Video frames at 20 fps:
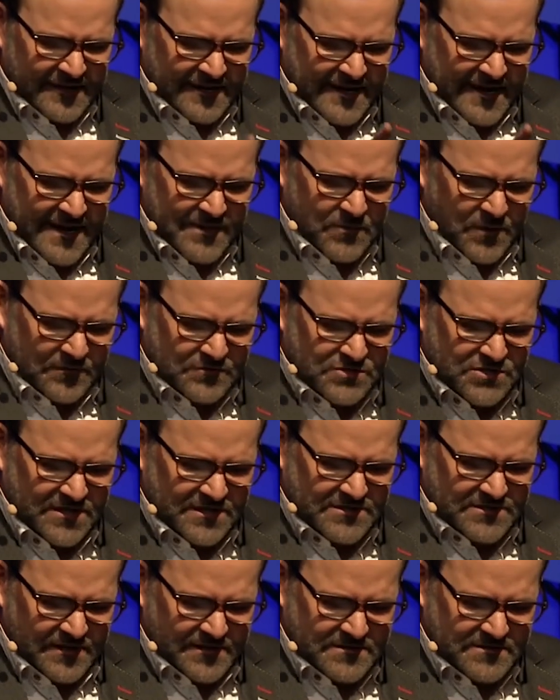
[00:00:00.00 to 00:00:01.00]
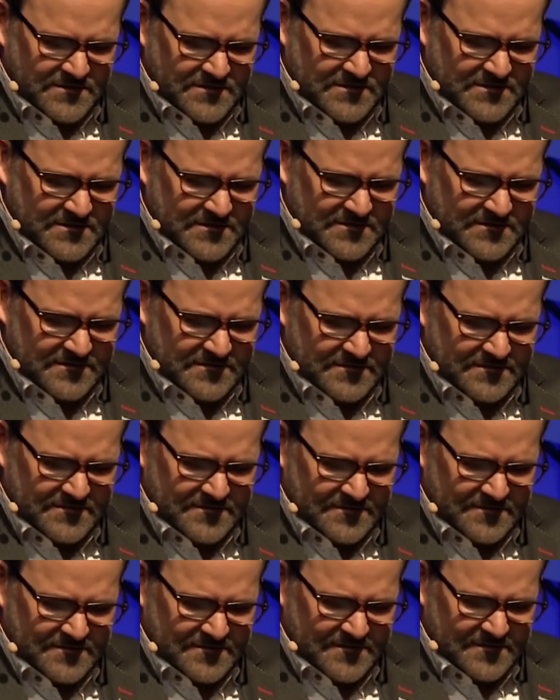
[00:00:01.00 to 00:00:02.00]
the name of Jesus.
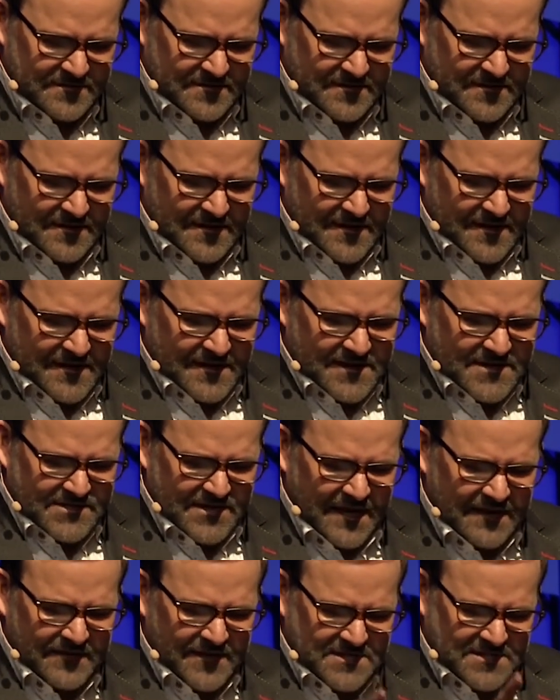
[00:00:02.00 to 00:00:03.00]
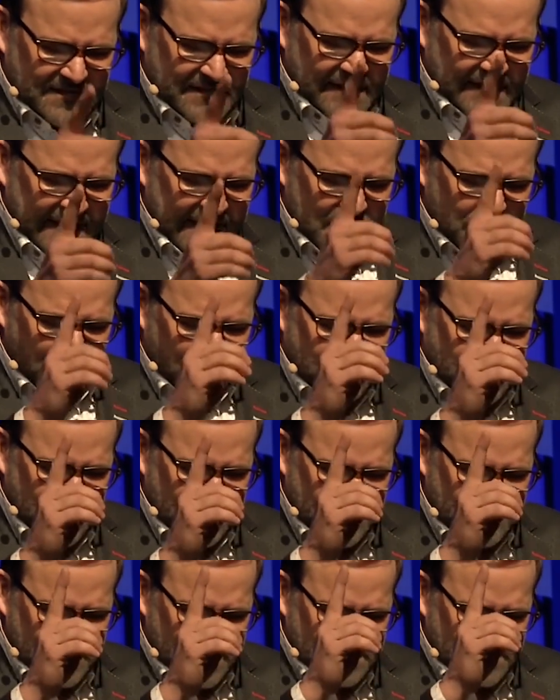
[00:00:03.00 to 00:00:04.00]
Say this in the name of
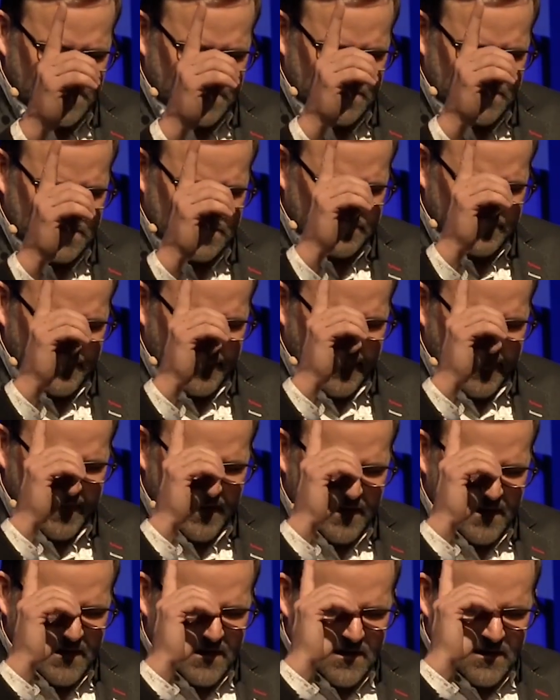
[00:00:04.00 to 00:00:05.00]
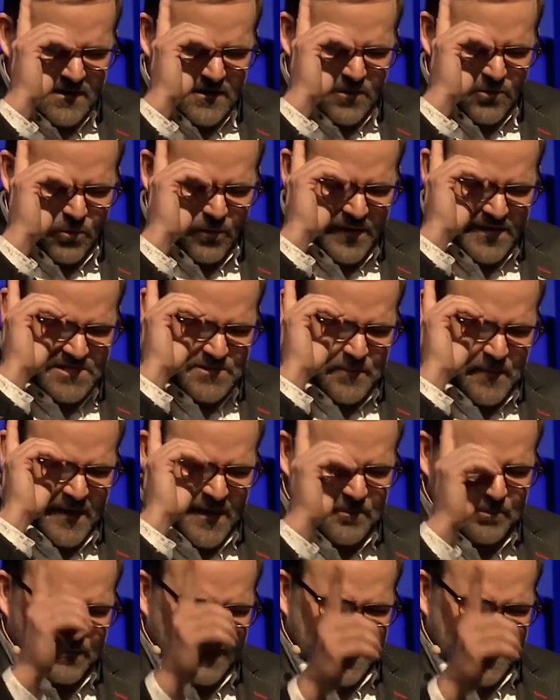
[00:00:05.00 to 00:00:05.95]
Jesus, we speak